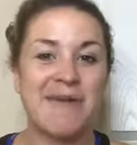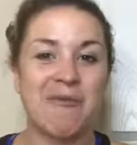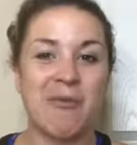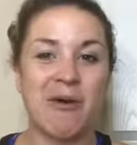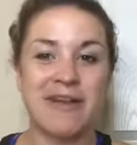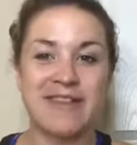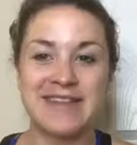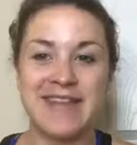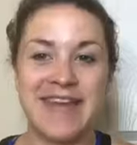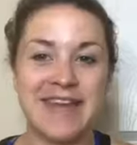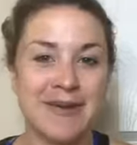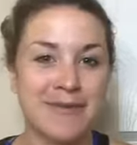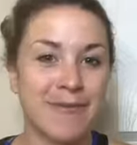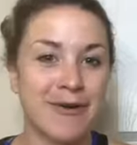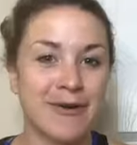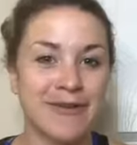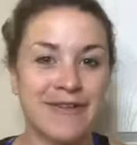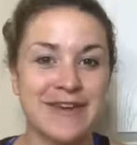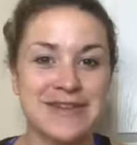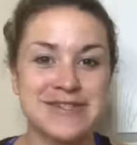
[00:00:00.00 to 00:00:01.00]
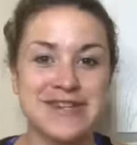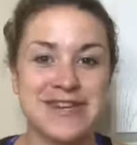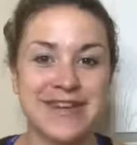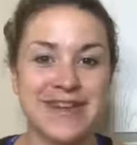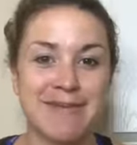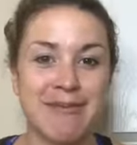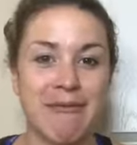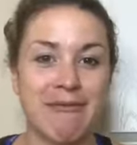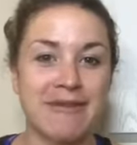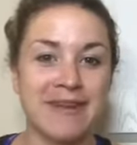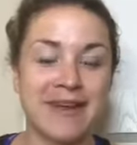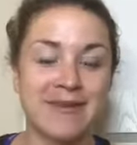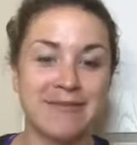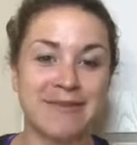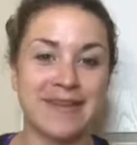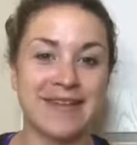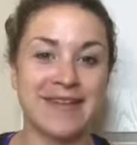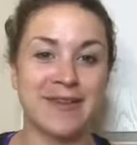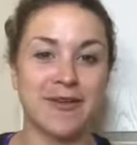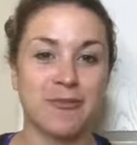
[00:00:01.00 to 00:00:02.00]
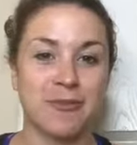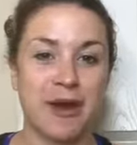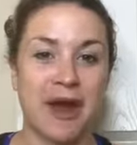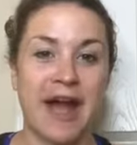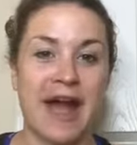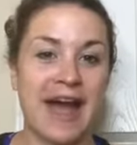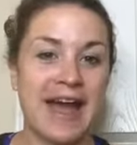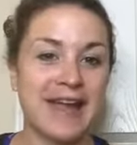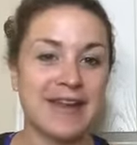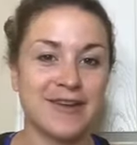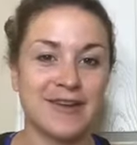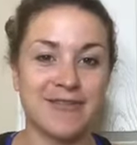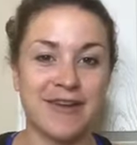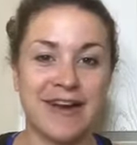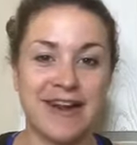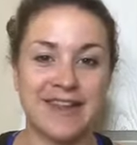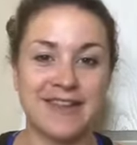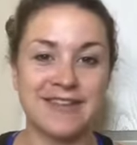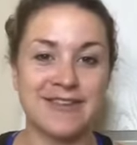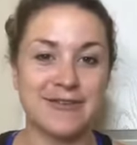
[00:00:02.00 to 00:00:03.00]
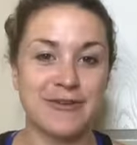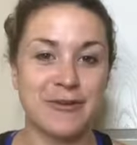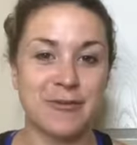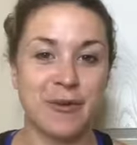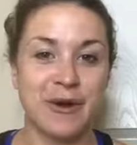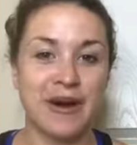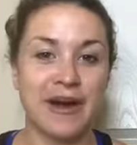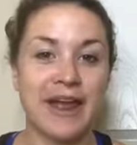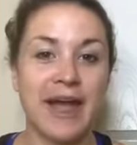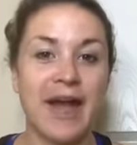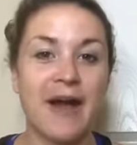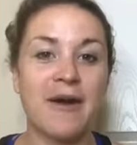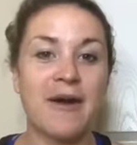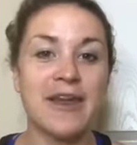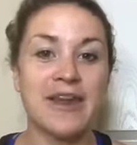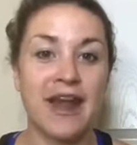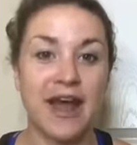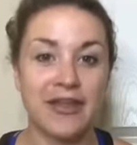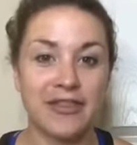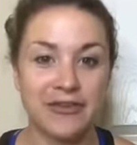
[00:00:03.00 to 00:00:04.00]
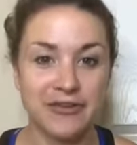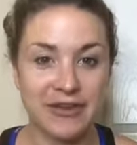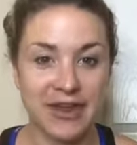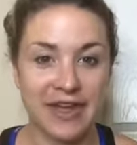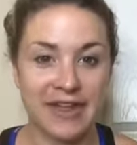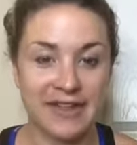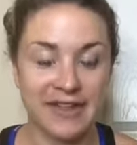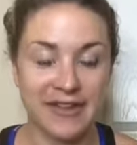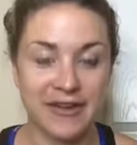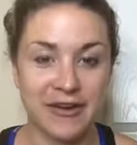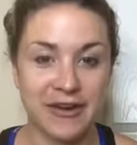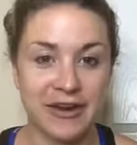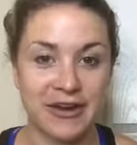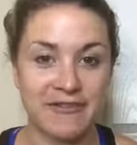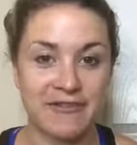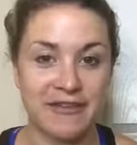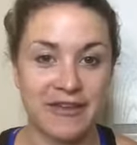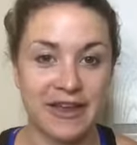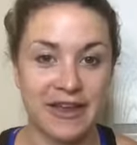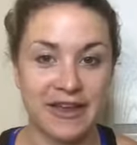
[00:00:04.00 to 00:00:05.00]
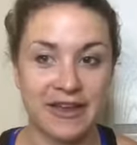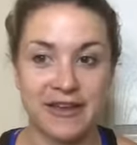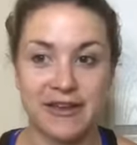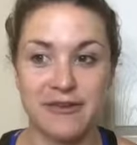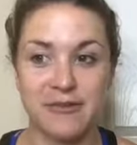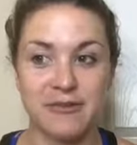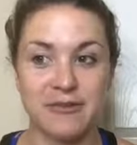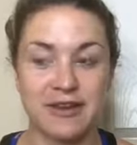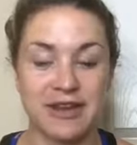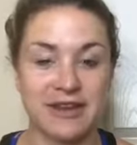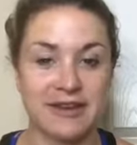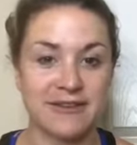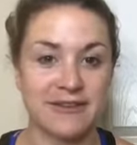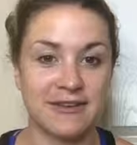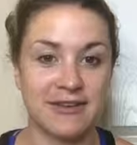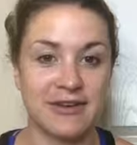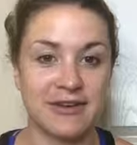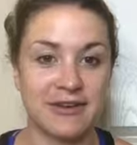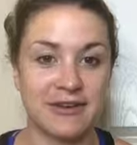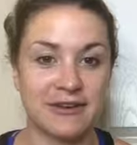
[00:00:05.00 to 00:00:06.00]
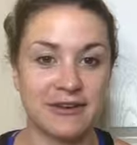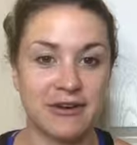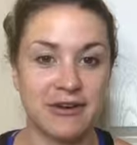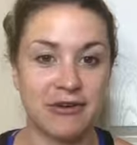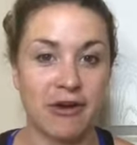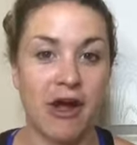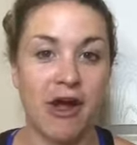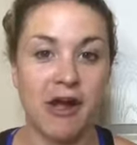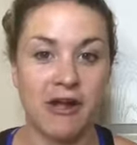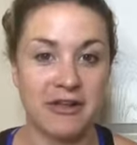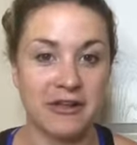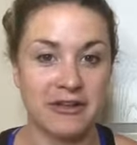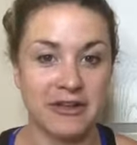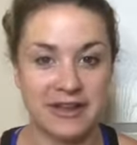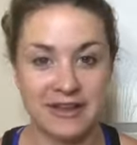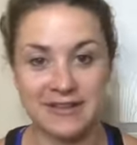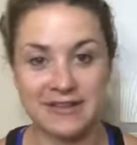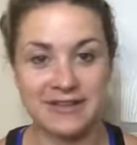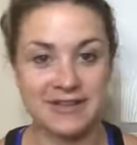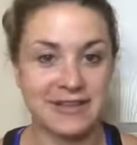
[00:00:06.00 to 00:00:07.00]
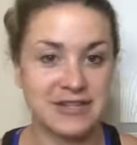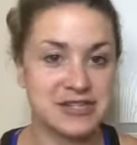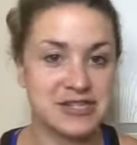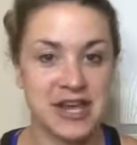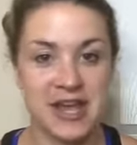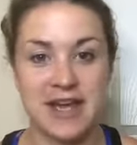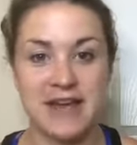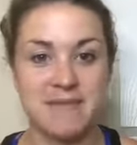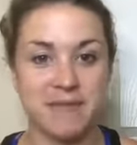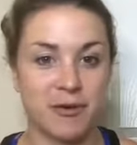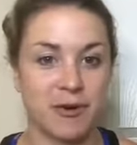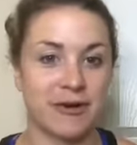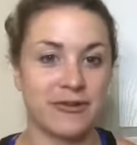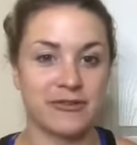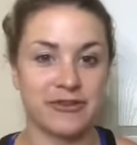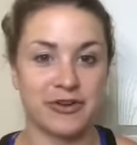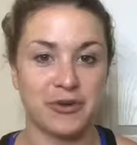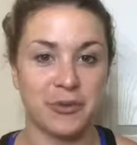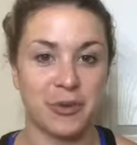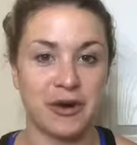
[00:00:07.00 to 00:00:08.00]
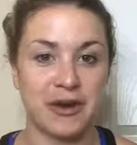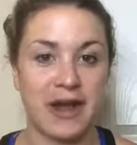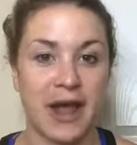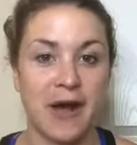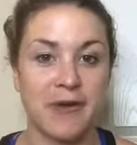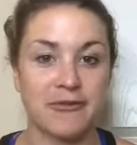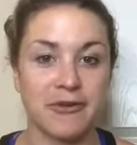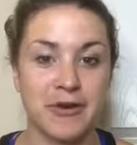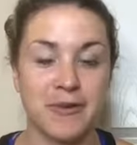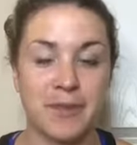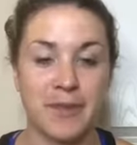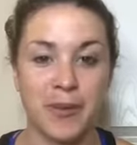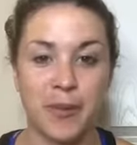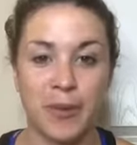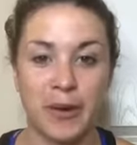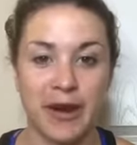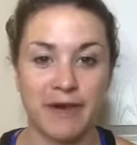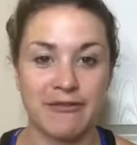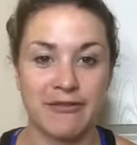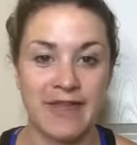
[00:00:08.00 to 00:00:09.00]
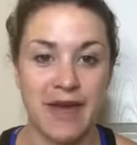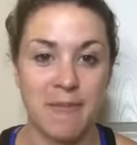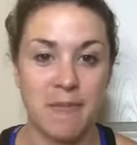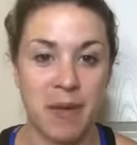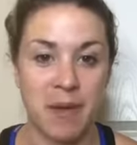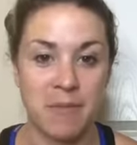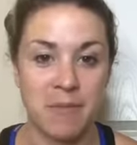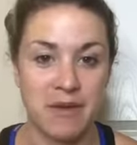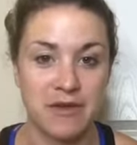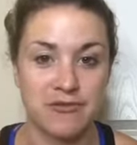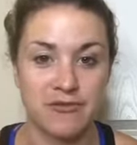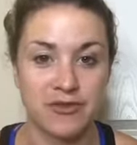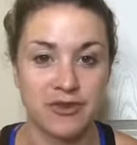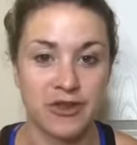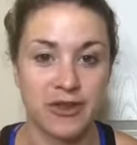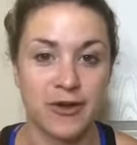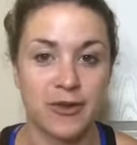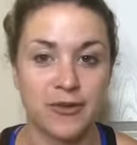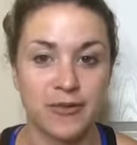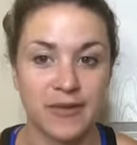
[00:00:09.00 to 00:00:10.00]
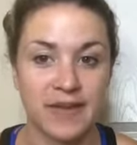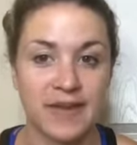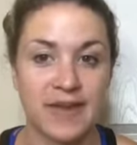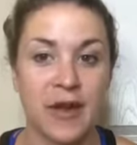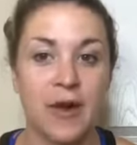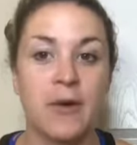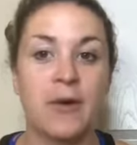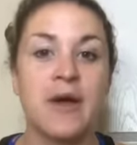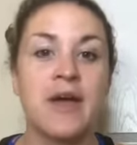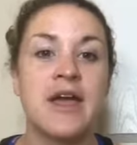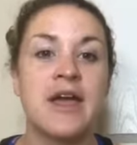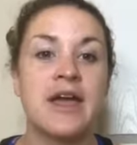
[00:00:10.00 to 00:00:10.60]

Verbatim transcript: one day your motivation is probably going to be super high and you're ready to do your workout and other days you're going to feel like you need to crawl into the gym or into your workout room or whatever that might be for you so